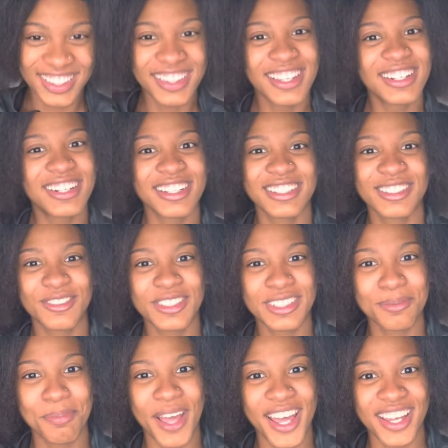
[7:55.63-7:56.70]
the
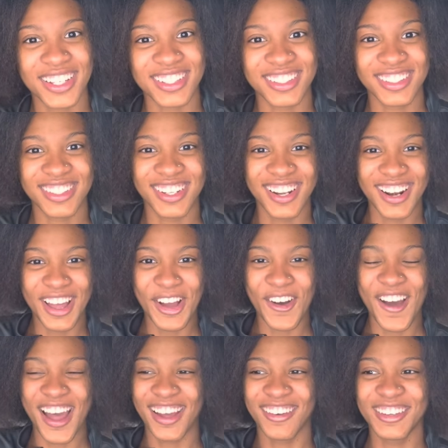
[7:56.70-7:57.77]
disrespect. You
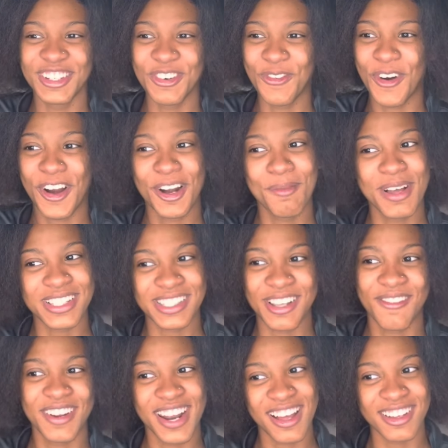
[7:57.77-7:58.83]
know, you worried about
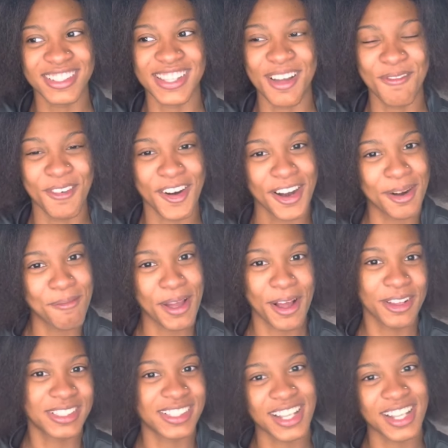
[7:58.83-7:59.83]
someone else. I'm worried about